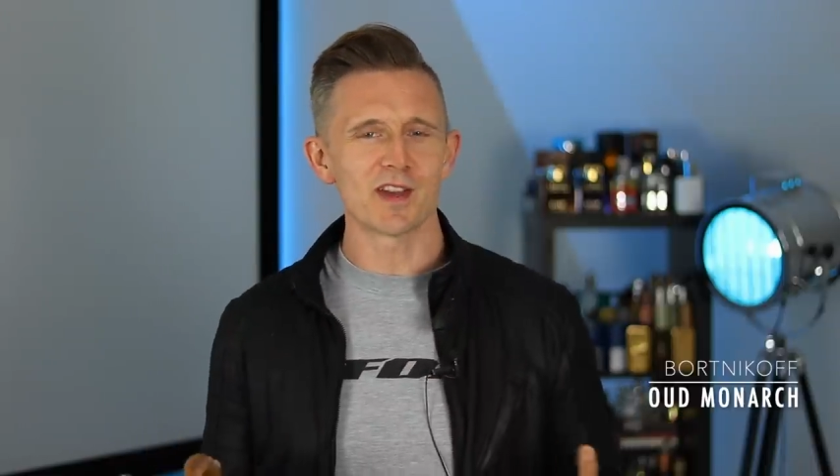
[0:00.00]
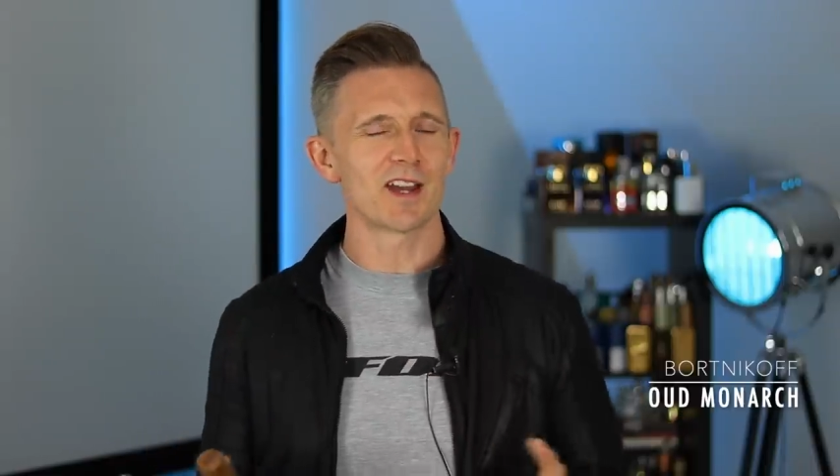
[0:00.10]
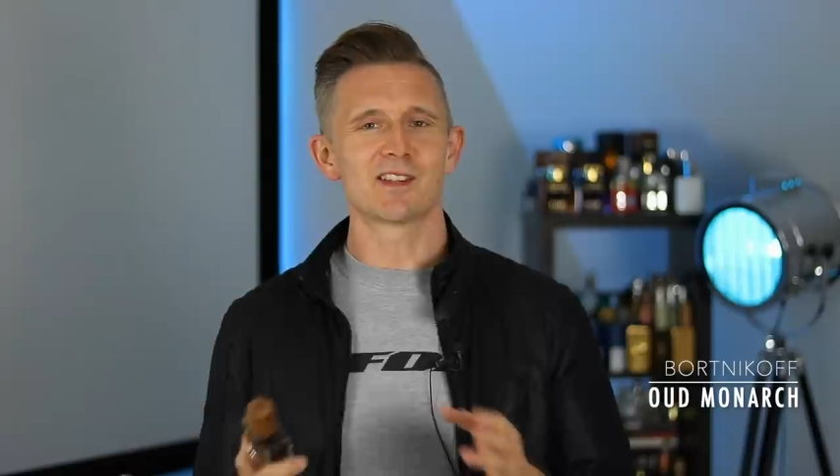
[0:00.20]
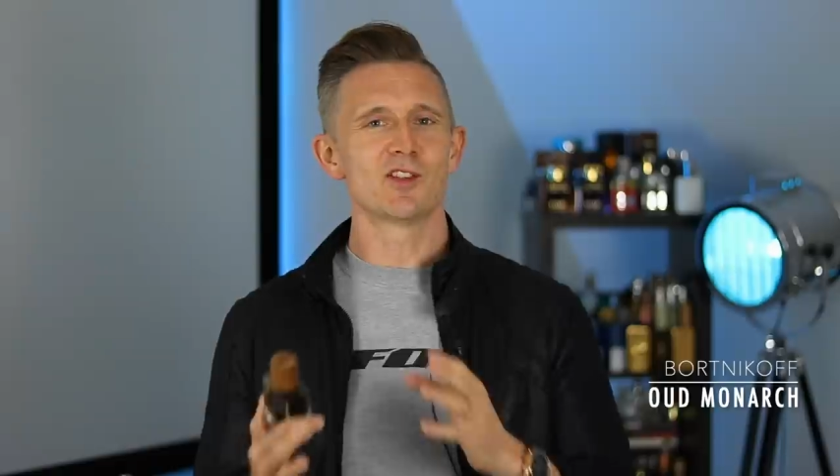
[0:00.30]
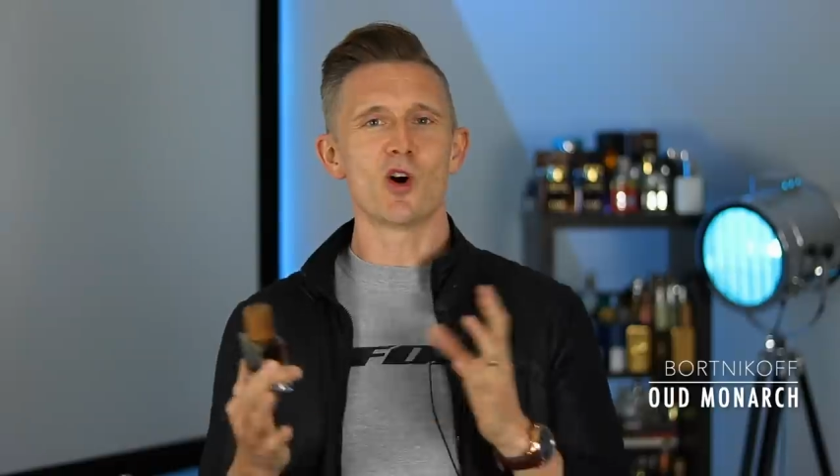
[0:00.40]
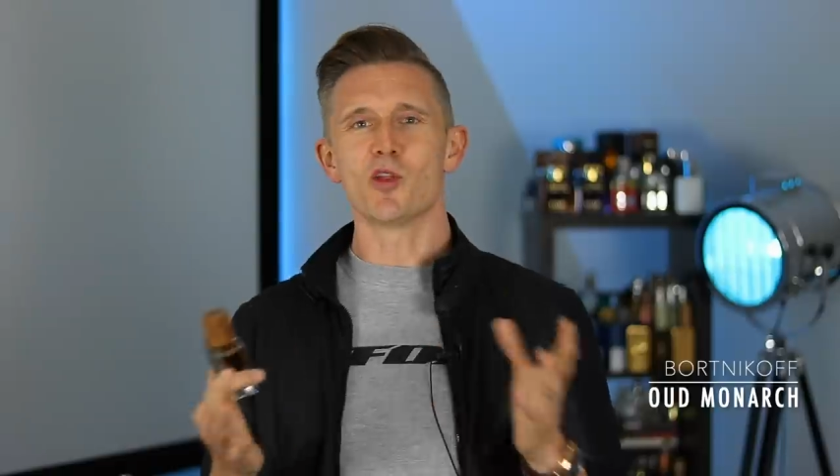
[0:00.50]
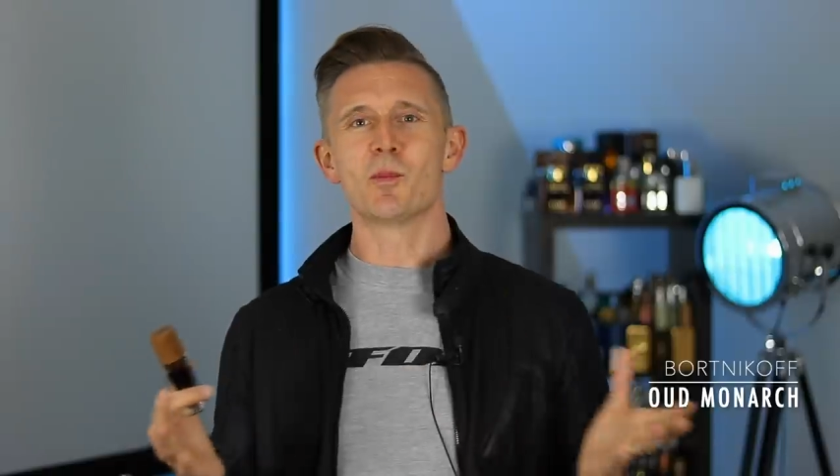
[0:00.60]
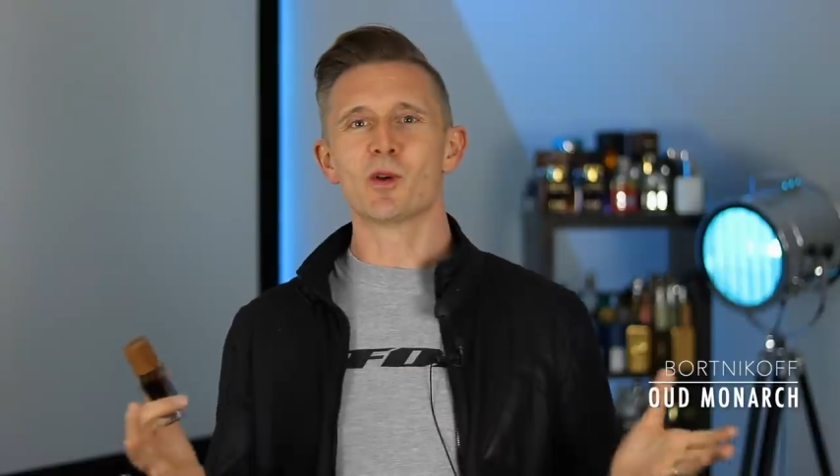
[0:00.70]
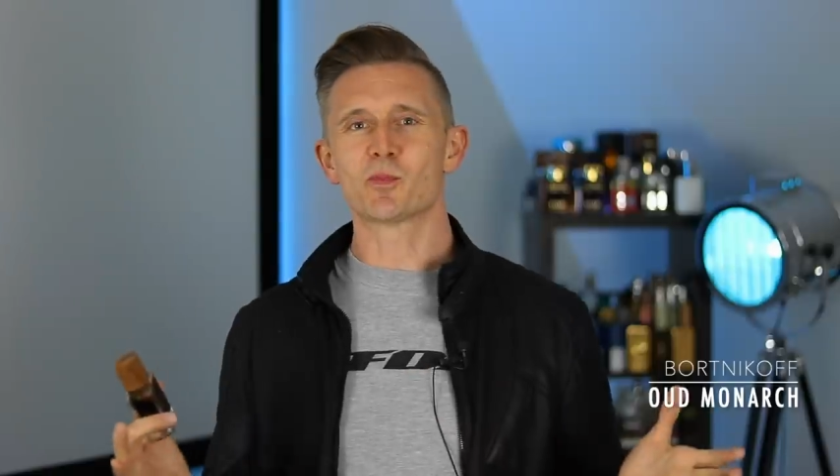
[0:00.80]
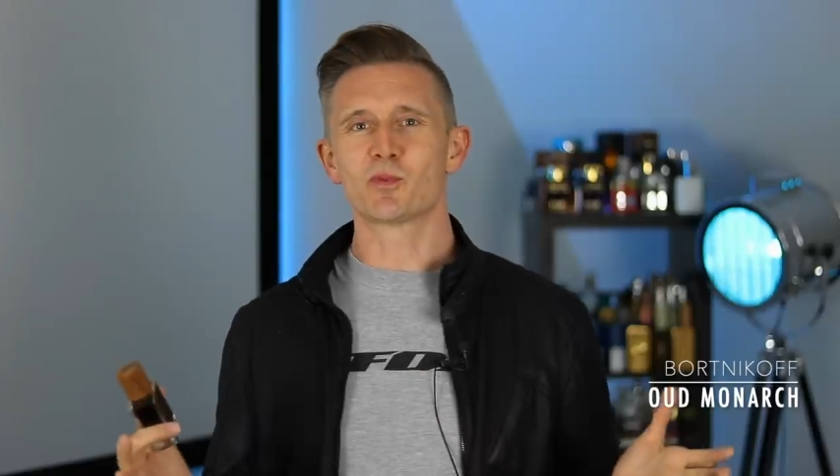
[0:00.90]
That is not the
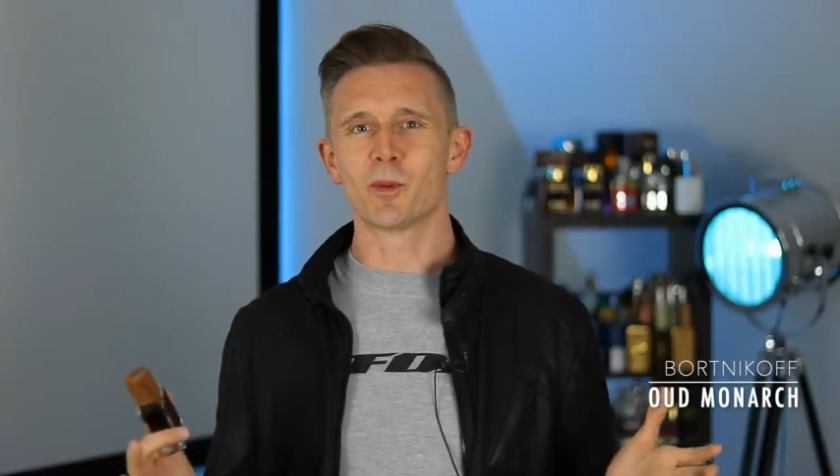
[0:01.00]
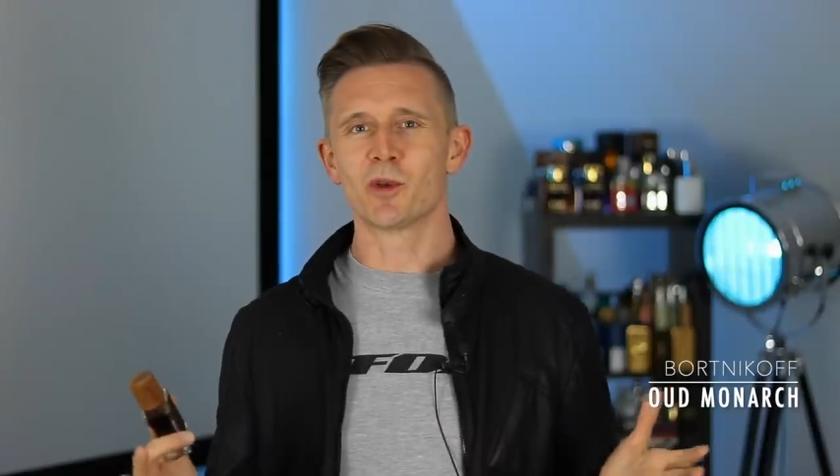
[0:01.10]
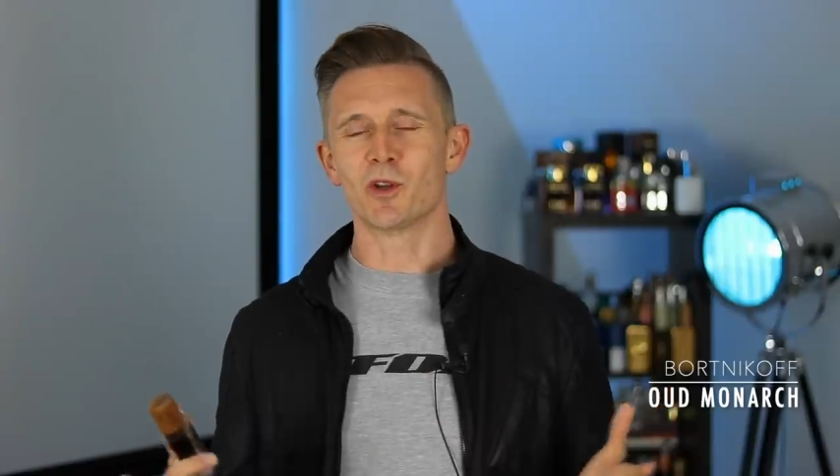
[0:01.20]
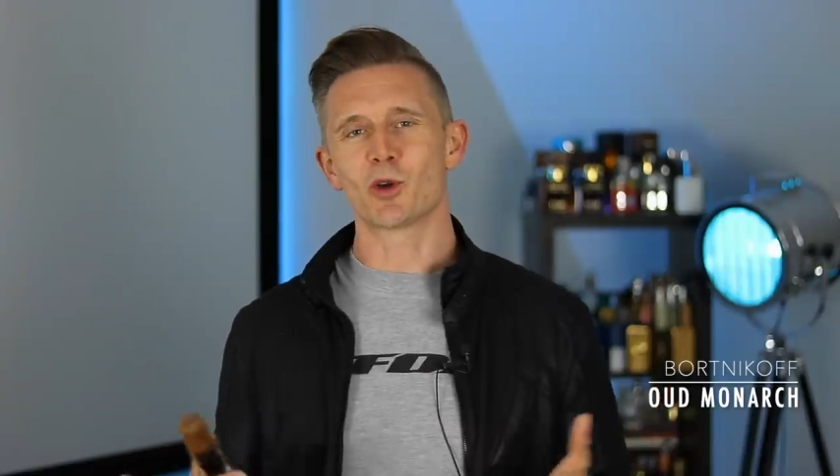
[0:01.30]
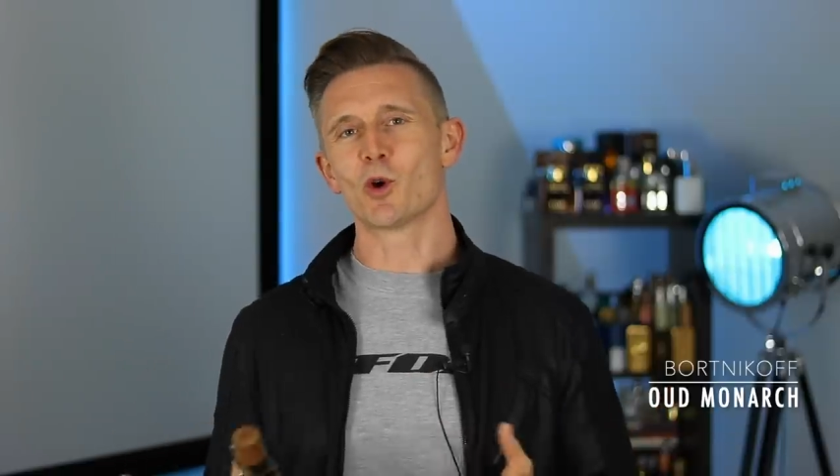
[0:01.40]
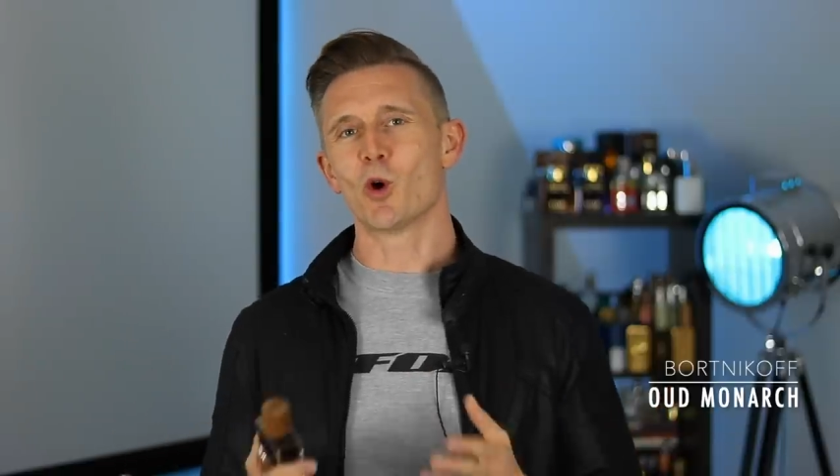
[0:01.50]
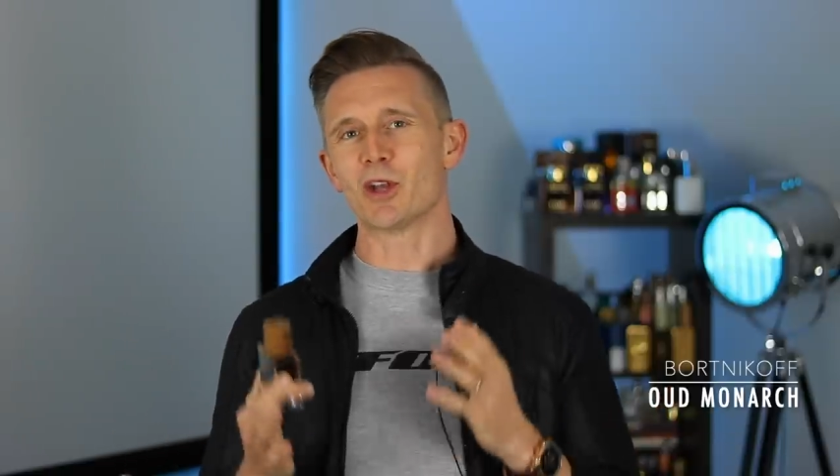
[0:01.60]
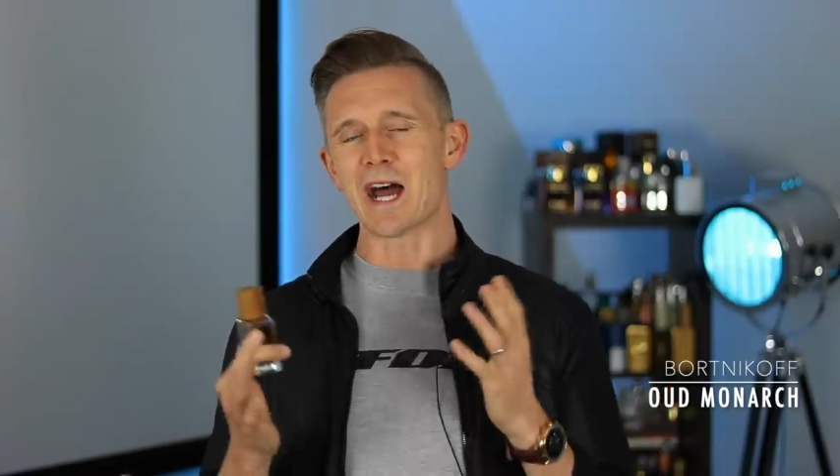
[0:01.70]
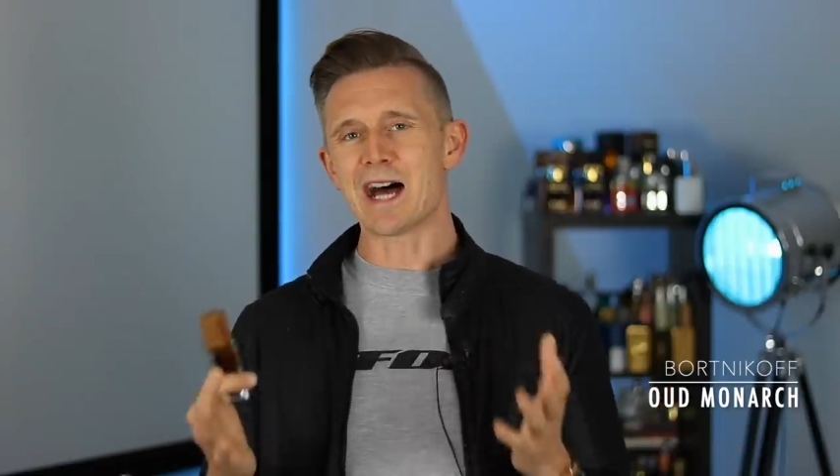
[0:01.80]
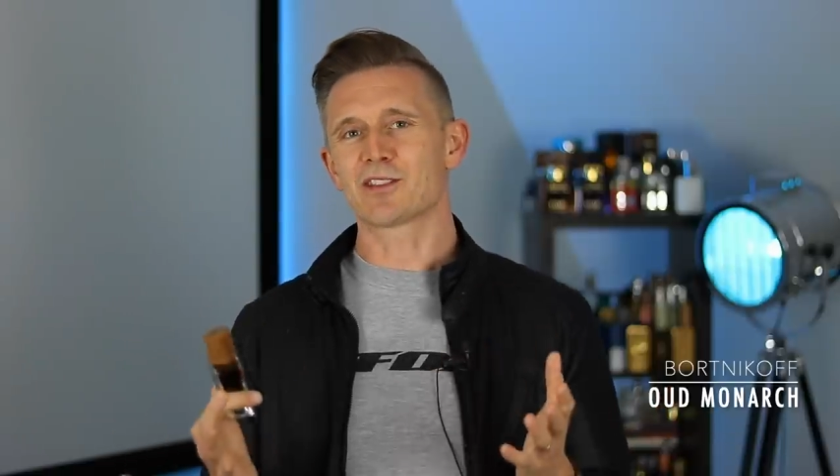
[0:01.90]
most prominent accord
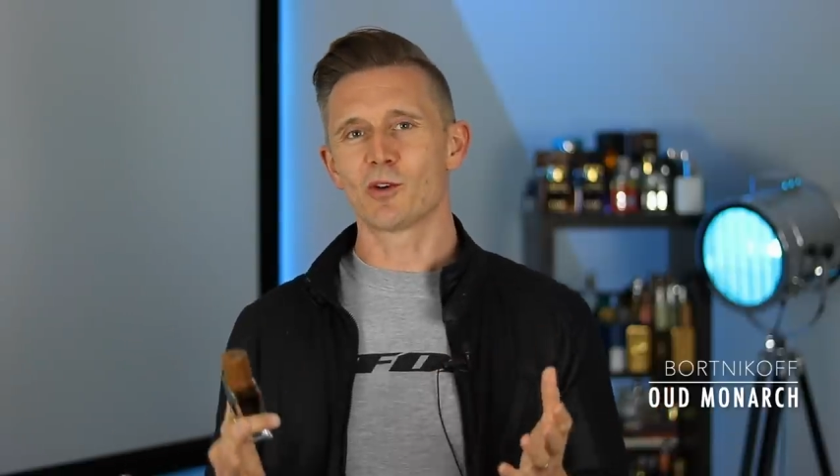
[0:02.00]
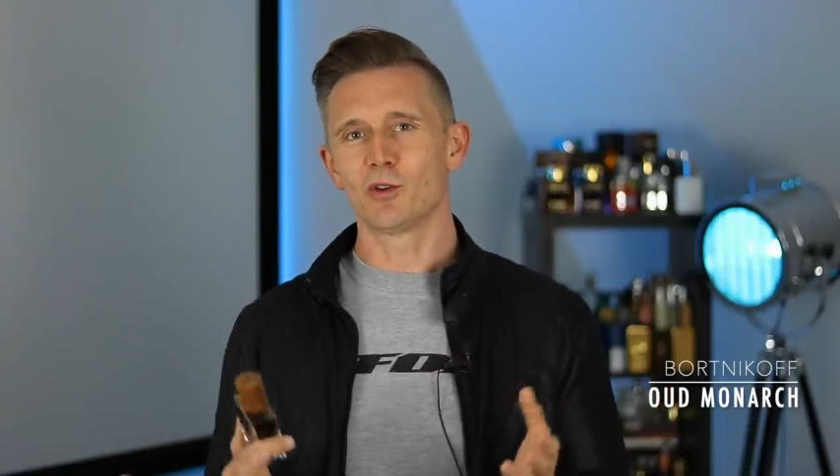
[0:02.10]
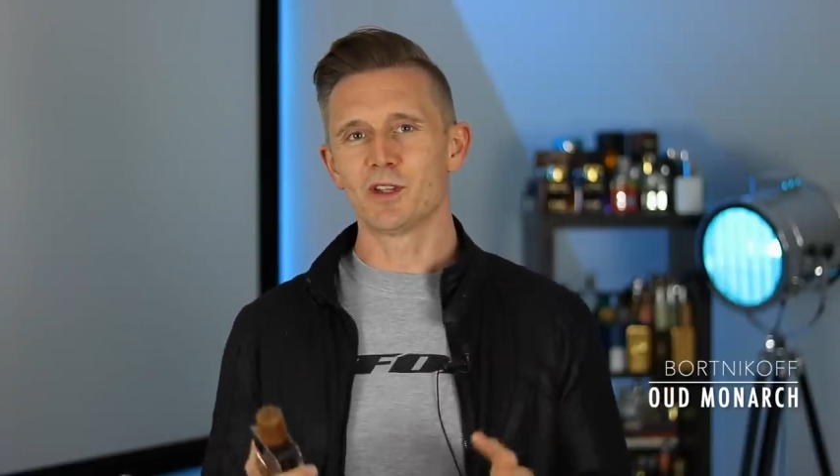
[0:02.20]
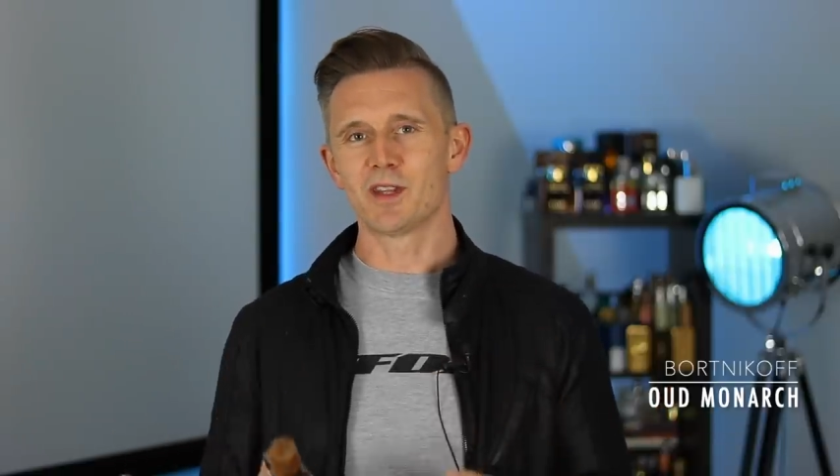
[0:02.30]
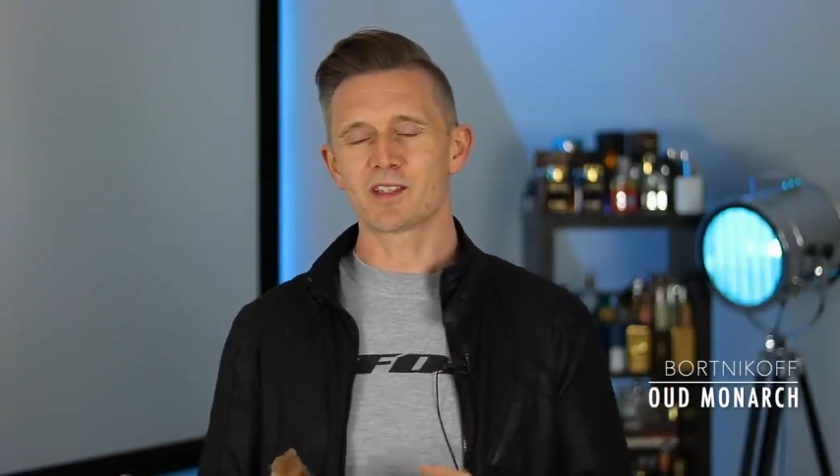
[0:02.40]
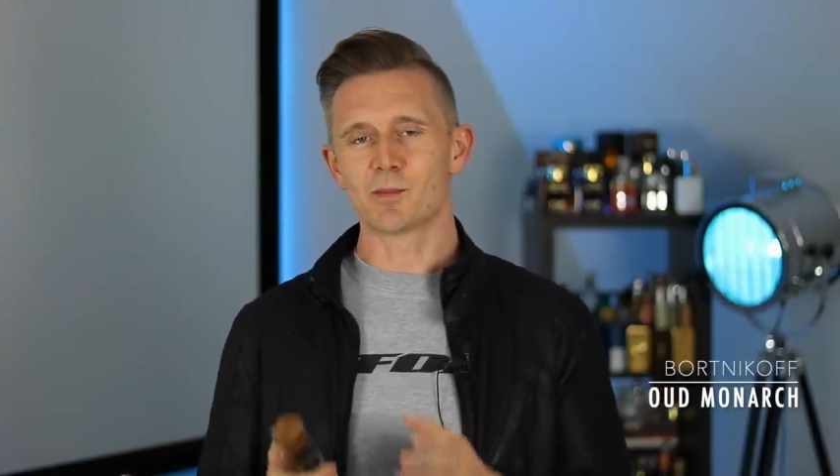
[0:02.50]
at all in this.